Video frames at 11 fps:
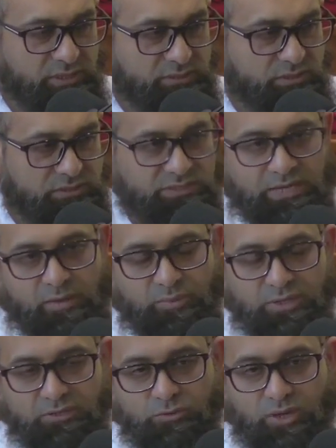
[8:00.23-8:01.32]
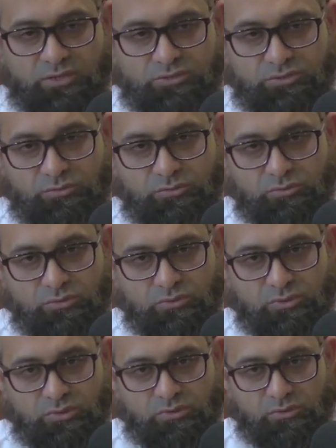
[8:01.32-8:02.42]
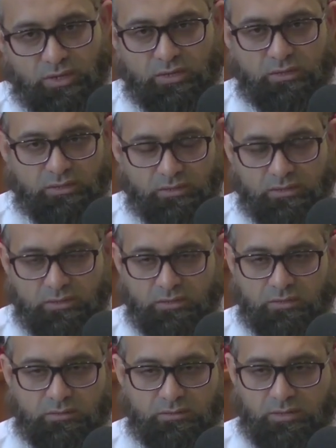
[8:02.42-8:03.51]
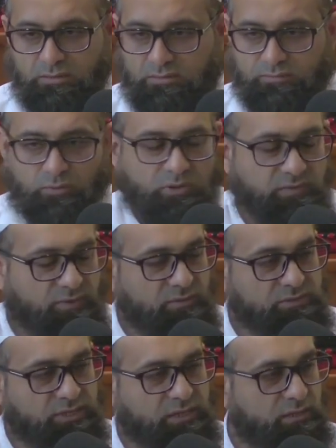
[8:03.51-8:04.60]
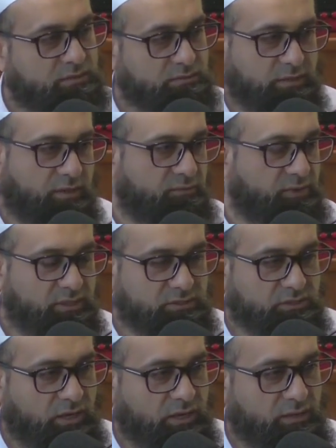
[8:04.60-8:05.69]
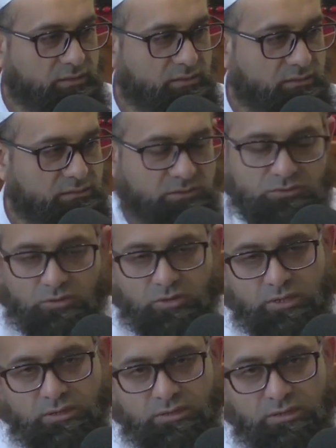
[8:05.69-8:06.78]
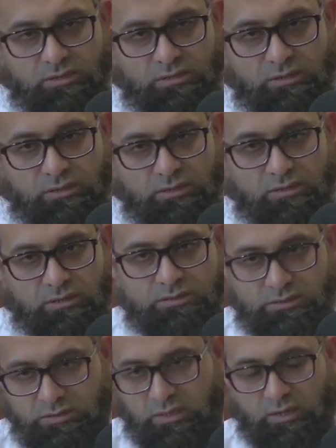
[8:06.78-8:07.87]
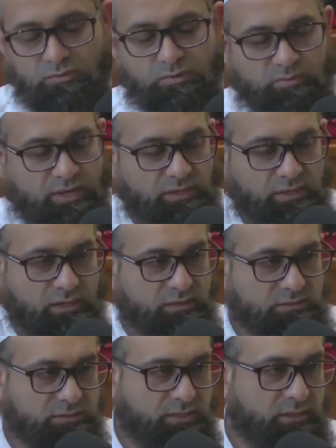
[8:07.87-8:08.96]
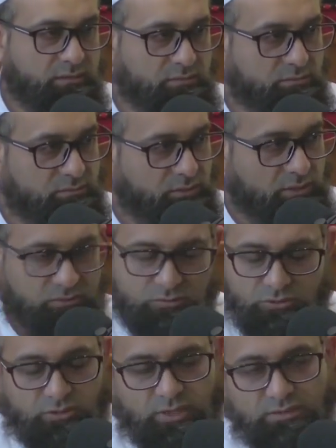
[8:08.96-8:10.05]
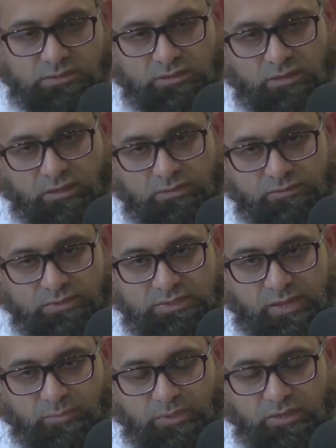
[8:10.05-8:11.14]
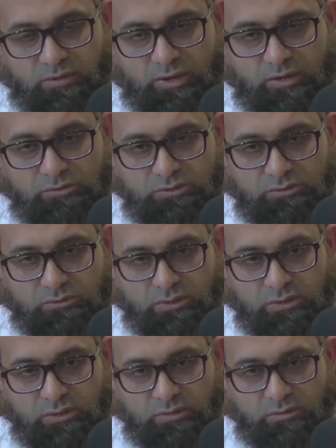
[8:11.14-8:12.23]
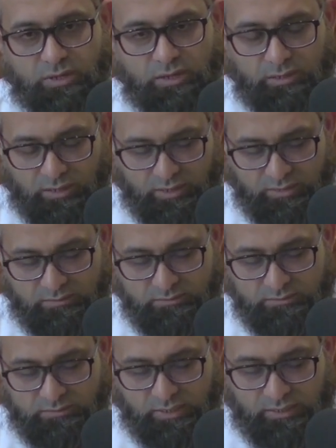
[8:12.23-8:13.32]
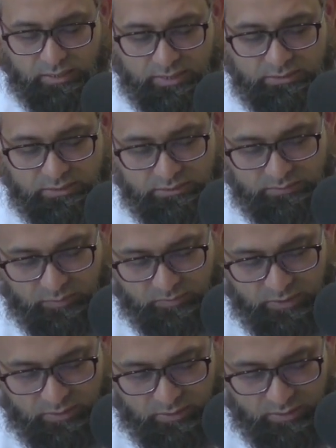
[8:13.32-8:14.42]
nations, it's happening to us too, right? And 45 seconds and everything's gone, destroyed. This is Allah reminding us that uh, do you not see all of this happening around you, right? And take lessons from it.